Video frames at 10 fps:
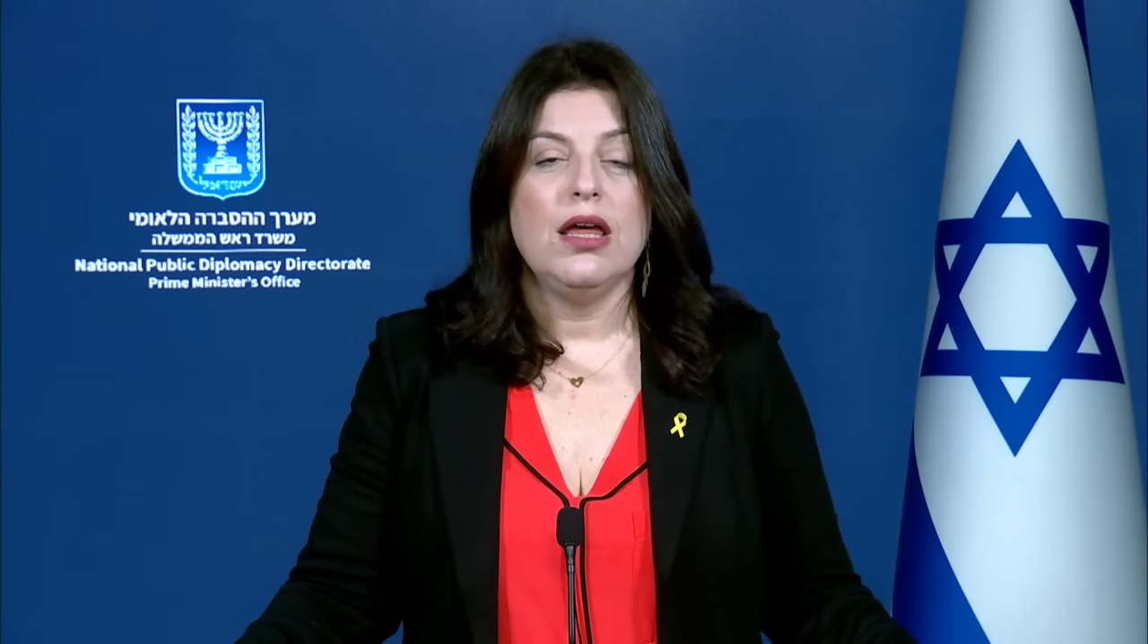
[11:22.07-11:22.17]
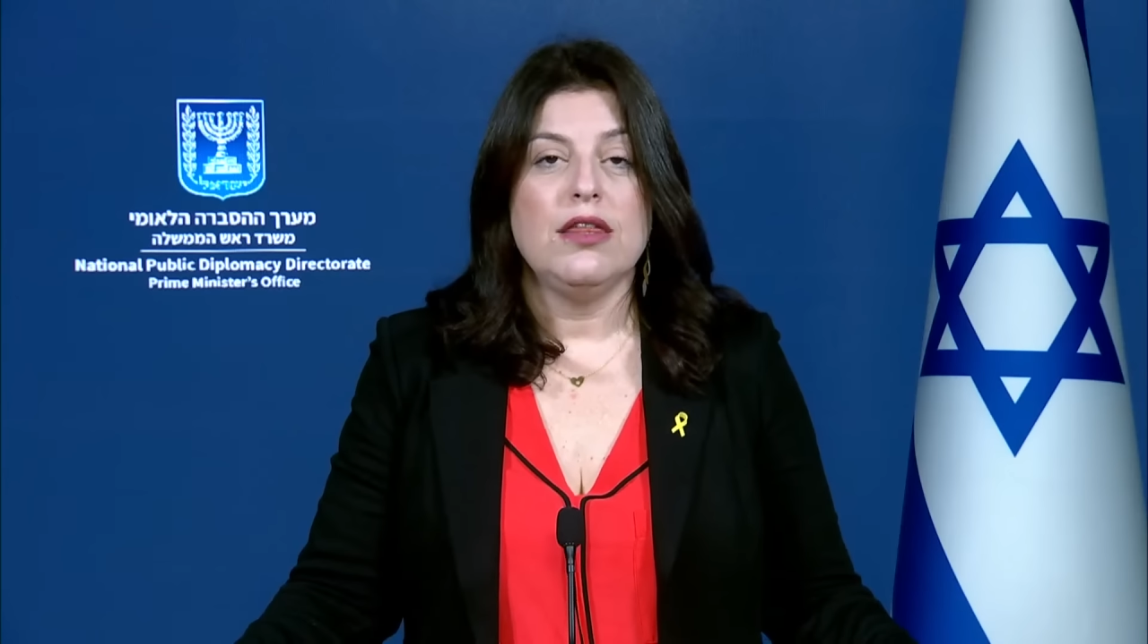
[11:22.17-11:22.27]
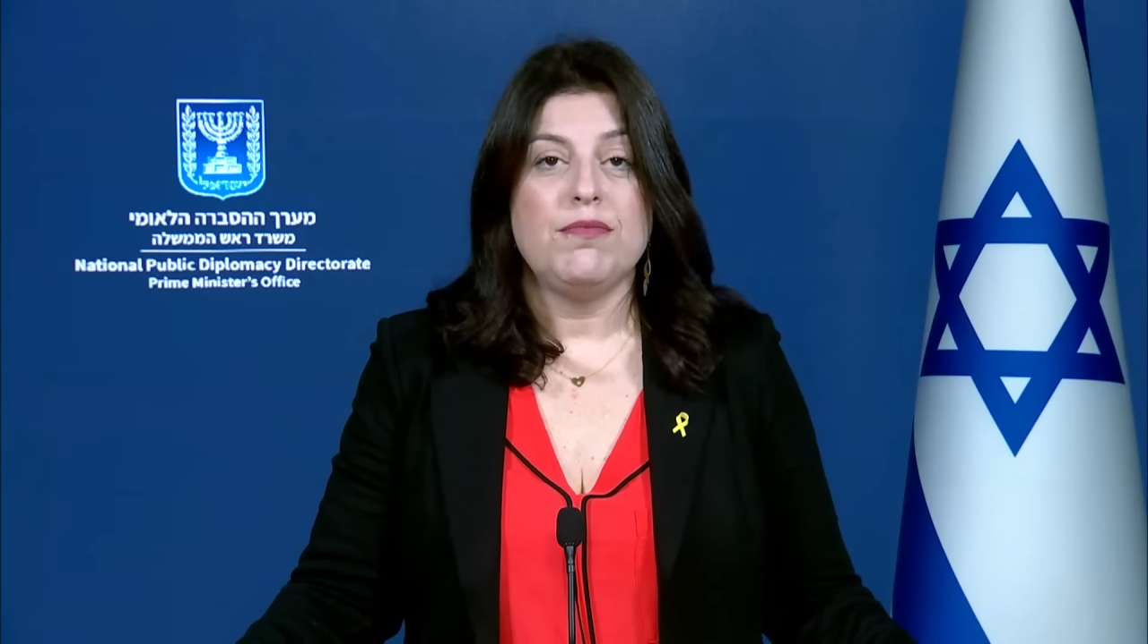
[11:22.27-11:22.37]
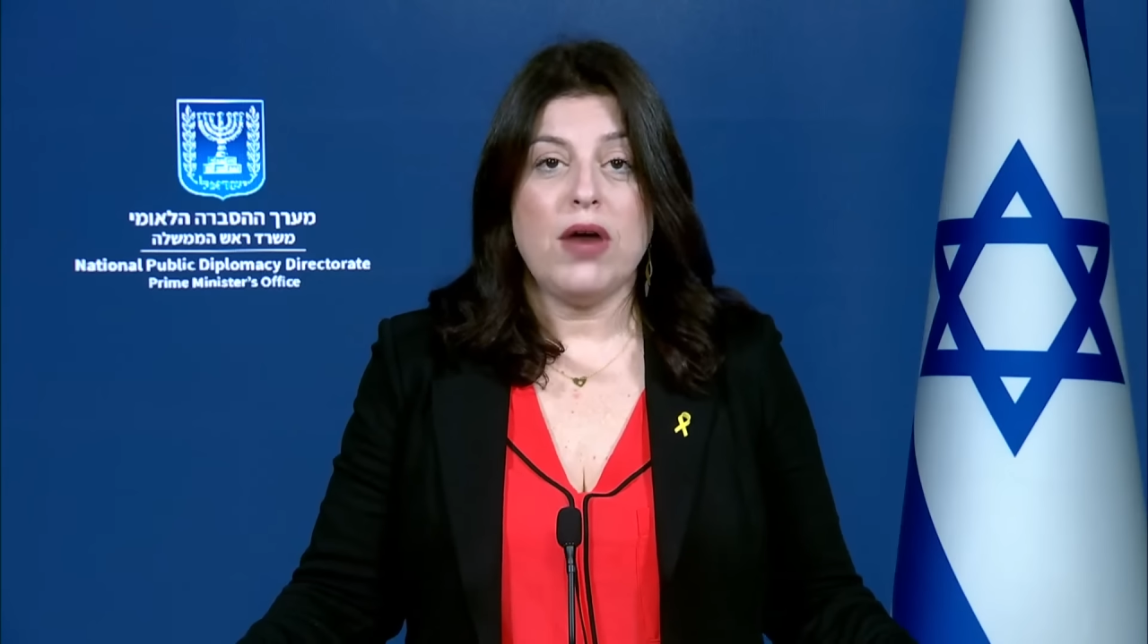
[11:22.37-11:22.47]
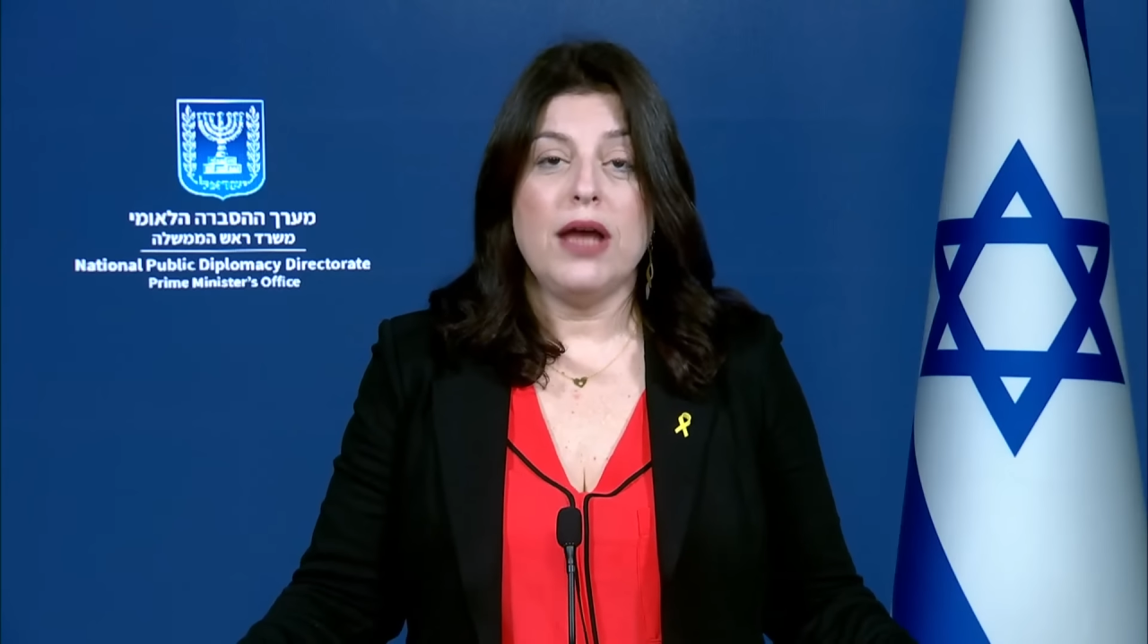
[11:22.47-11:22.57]

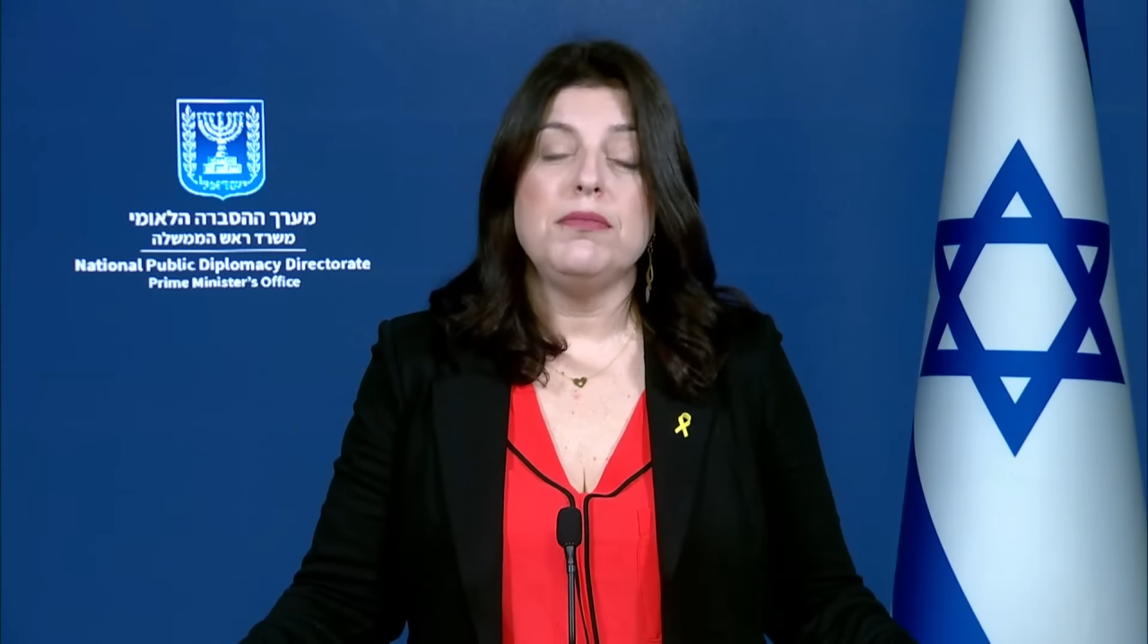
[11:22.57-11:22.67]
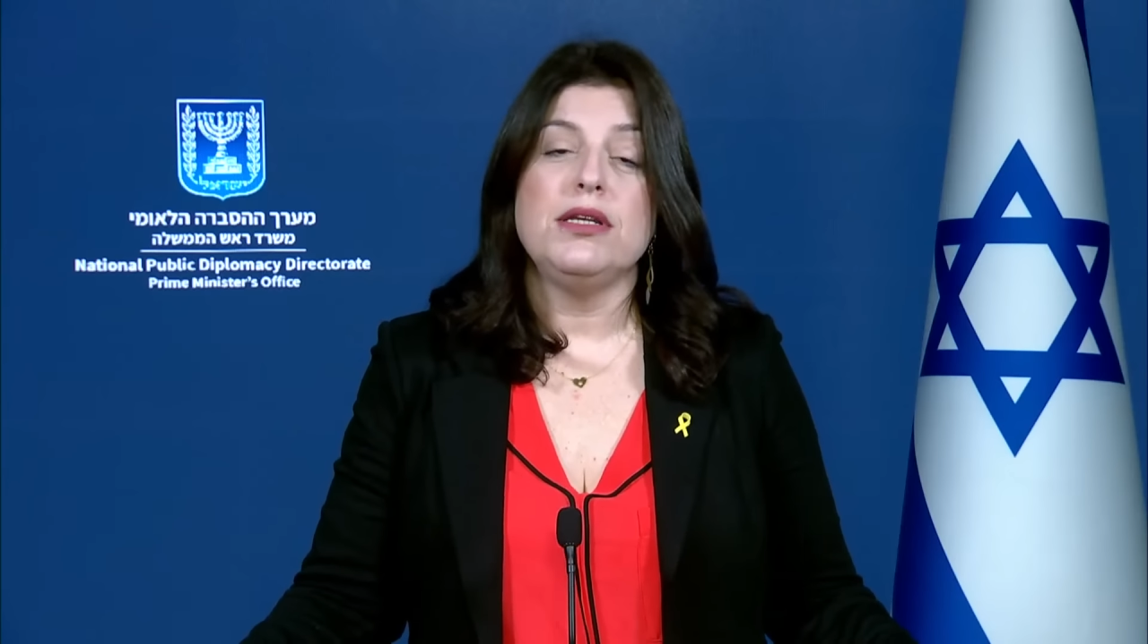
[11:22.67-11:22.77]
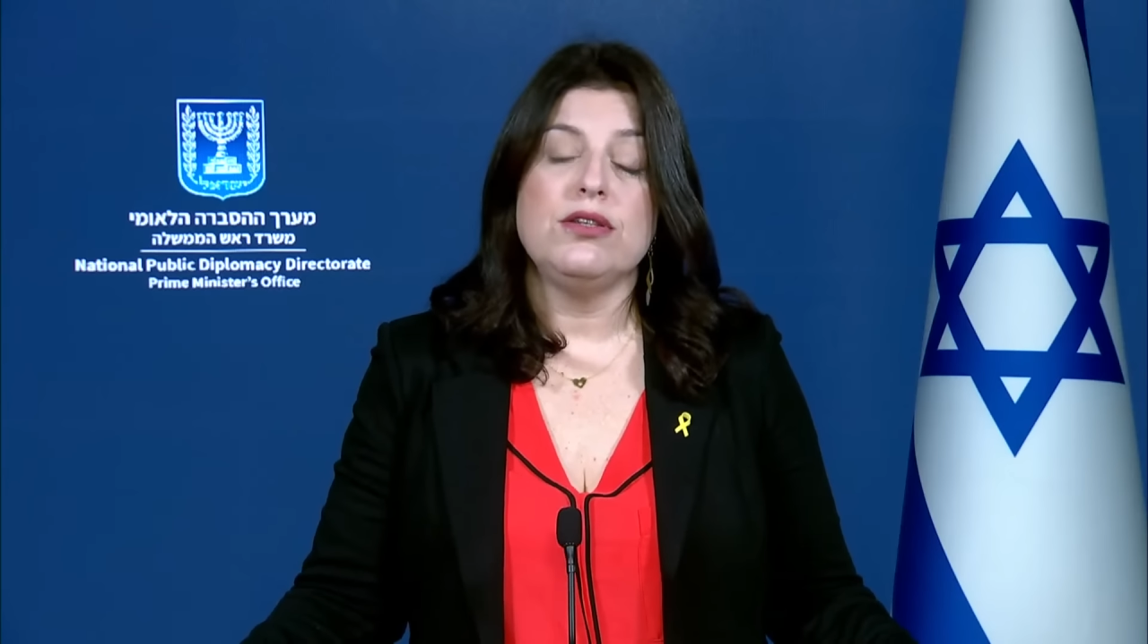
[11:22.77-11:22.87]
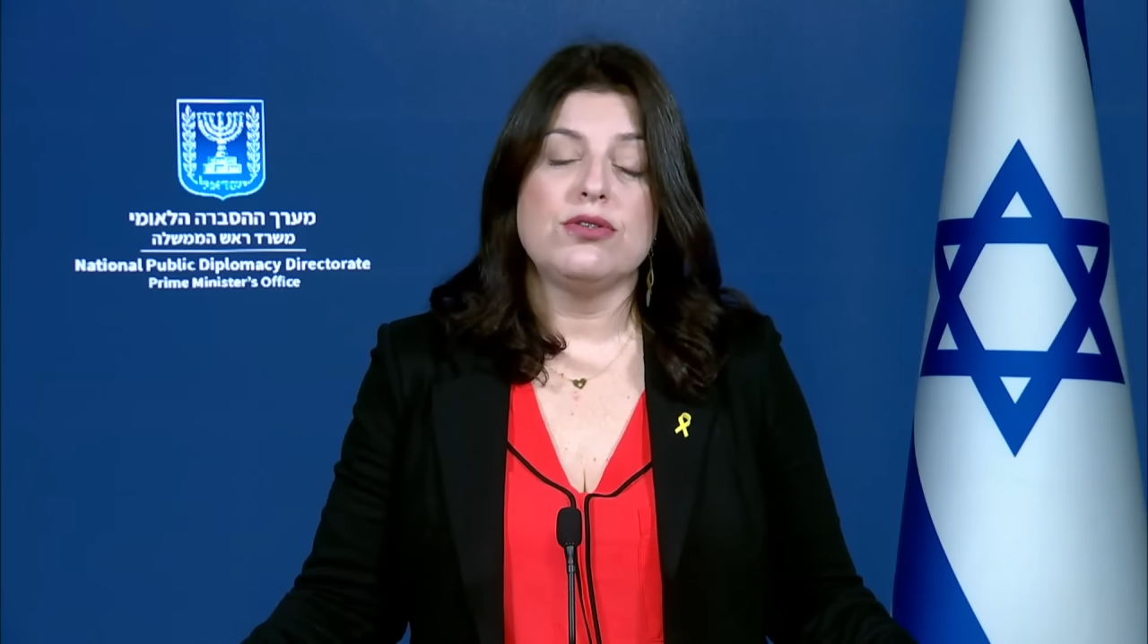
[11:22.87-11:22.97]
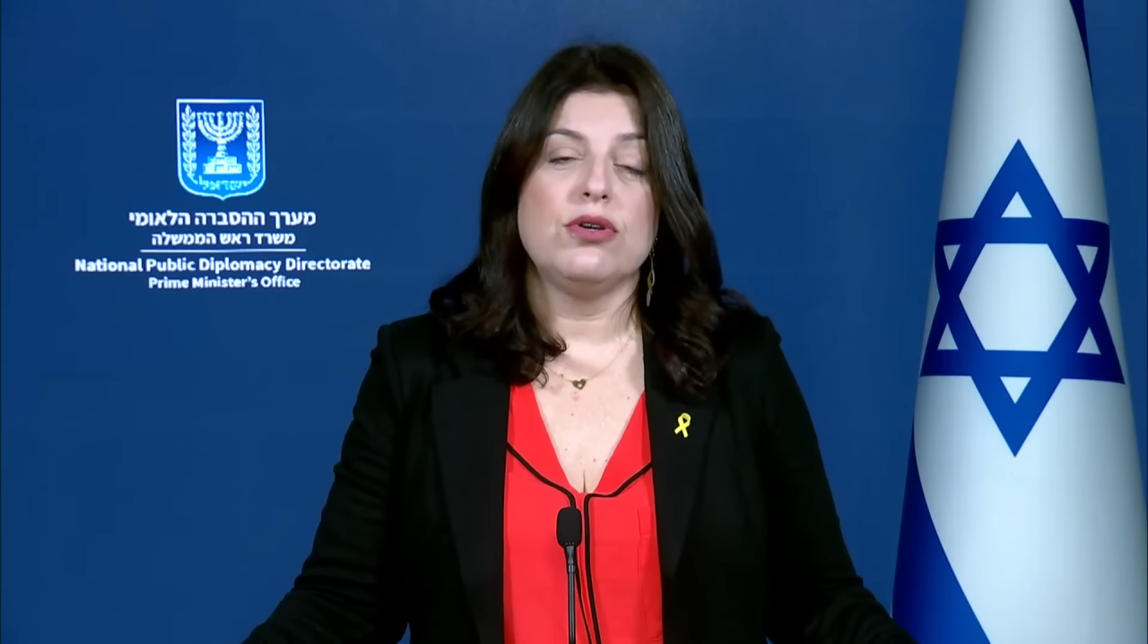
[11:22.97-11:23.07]
The prime
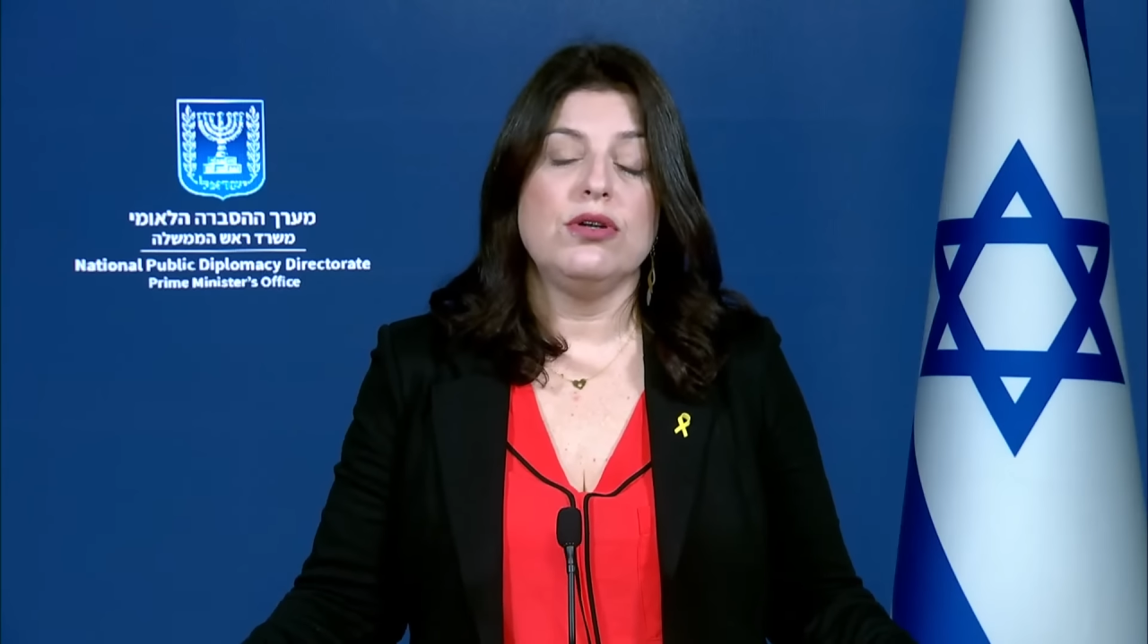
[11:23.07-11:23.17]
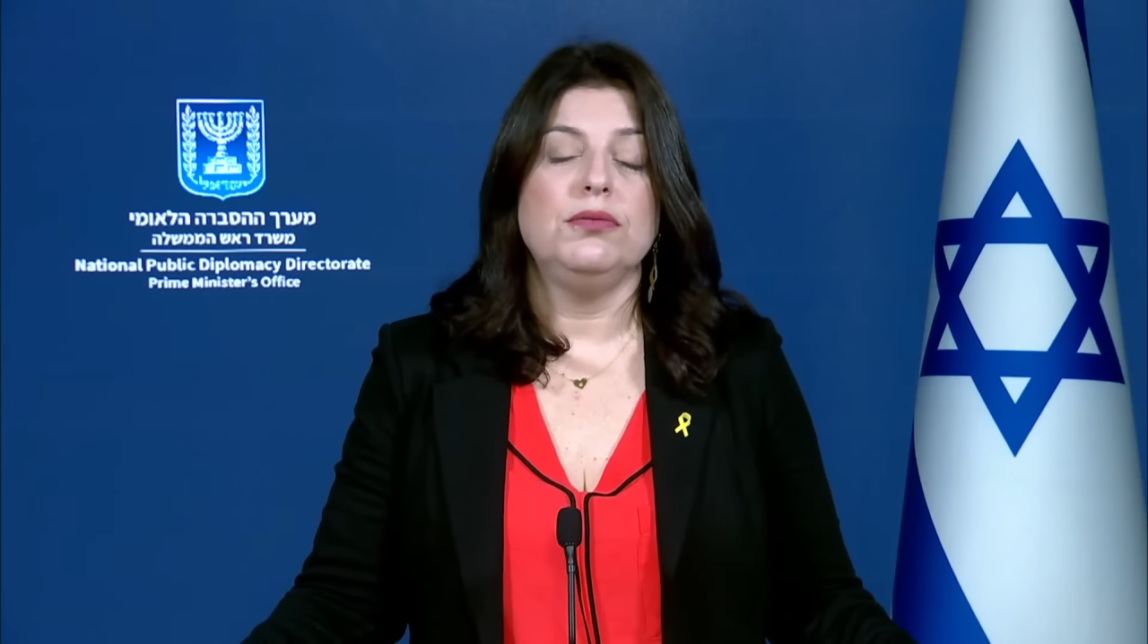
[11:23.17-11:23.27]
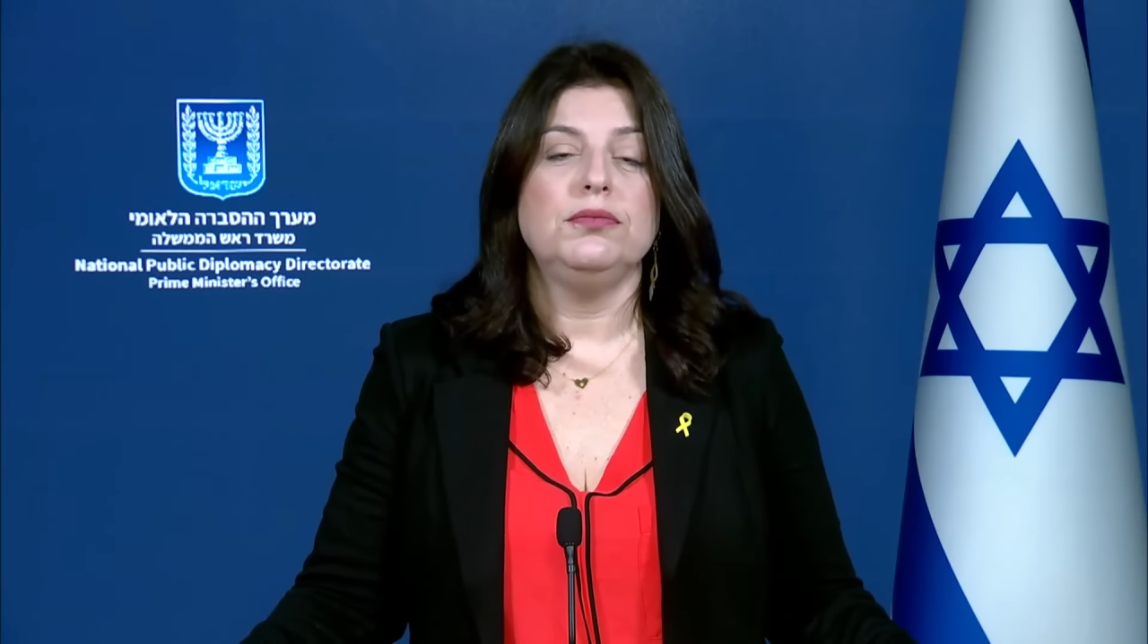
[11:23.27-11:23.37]
minister